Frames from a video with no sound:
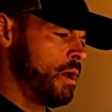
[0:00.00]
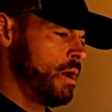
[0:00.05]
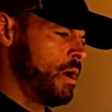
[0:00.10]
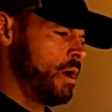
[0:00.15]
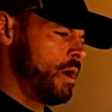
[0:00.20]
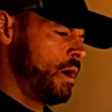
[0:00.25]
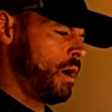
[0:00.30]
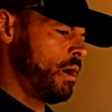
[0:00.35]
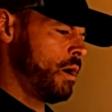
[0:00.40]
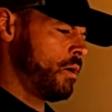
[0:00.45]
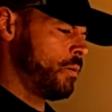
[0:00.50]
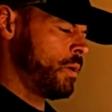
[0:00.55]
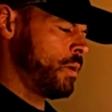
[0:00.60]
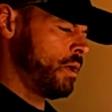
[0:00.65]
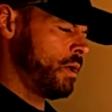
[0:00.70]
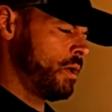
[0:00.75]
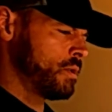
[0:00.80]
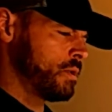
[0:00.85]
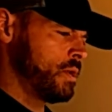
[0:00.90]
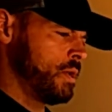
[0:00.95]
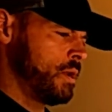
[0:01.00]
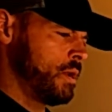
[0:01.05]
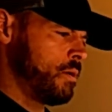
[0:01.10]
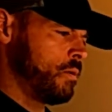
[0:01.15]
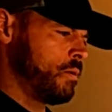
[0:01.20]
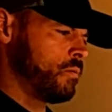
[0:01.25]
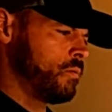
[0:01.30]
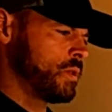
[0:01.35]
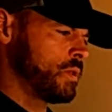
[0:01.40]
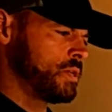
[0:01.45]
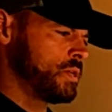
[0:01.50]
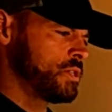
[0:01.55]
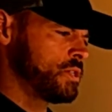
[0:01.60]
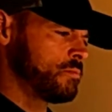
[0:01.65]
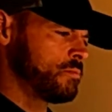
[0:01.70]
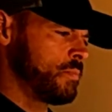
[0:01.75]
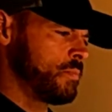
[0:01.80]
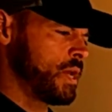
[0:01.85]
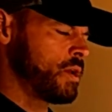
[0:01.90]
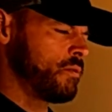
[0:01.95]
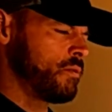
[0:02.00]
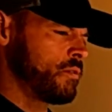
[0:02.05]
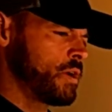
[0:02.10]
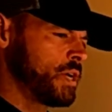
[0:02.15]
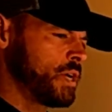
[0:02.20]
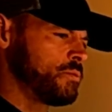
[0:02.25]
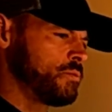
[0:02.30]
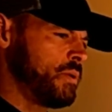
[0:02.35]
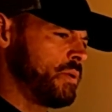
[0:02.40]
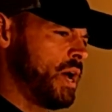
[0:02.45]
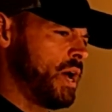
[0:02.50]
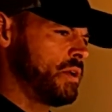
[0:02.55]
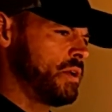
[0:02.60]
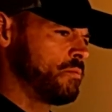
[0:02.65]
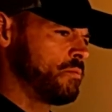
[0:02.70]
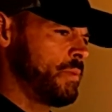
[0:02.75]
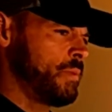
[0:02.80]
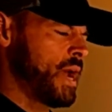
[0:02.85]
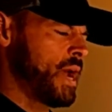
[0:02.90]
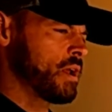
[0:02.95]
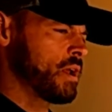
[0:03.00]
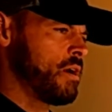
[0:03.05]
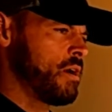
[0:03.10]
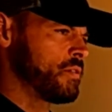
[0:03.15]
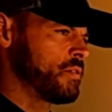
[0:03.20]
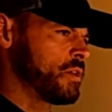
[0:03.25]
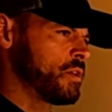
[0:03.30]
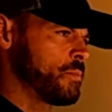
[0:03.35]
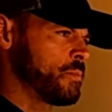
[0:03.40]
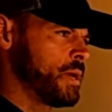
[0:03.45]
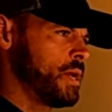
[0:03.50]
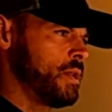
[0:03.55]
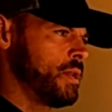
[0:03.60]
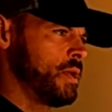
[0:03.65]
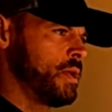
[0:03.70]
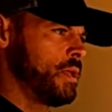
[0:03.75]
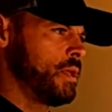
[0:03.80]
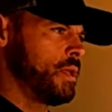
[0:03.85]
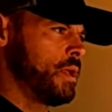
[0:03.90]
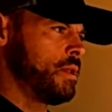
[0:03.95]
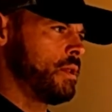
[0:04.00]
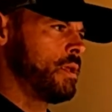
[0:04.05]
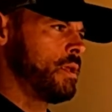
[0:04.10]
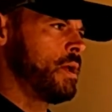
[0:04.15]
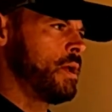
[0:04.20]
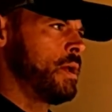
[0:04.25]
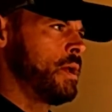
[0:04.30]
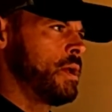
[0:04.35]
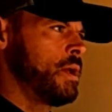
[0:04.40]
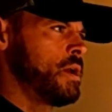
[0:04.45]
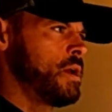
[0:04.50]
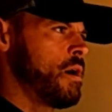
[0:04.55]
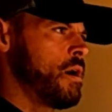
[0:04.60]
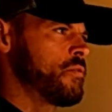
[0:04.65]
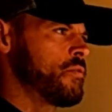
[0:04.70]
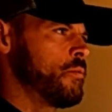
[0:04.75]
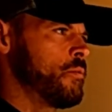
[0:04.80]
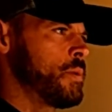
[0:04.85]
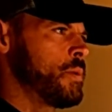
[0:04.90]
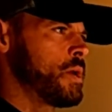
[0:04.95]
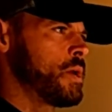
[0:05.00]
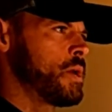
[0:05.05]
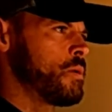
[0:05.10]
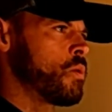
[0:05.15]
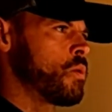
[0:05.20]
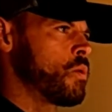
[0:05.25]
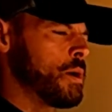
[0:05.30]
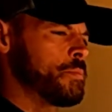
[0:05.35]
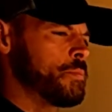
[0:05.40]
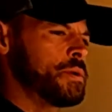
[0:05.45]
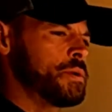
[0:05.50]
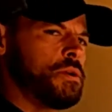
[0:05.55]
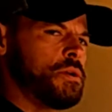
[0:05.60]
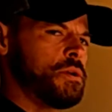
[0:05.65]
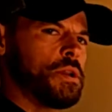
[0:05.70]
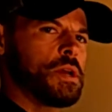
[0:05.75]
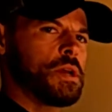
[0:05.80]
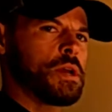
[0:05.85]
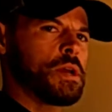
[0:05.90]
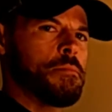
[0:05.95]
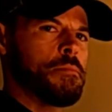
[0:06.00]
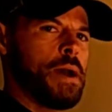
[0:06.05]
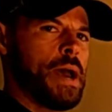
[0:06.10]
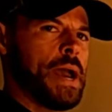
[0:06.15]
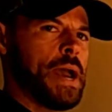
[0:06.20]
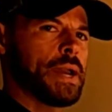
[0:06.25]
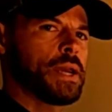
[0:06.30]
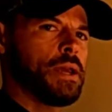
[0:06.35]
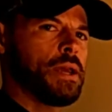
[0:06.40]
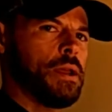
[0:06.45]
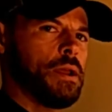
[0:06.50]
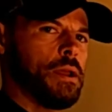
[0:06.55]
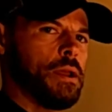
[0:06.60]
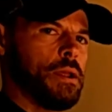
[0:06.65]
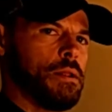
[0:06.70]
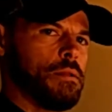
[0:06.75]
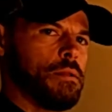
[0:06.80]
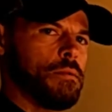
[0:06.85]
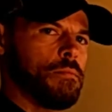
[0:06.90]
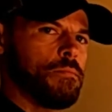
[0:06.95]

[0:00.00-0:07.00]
oh, well, you know, let's make you aggressive as possible and back it off a little bit. And then he offered me one opportunity to come back in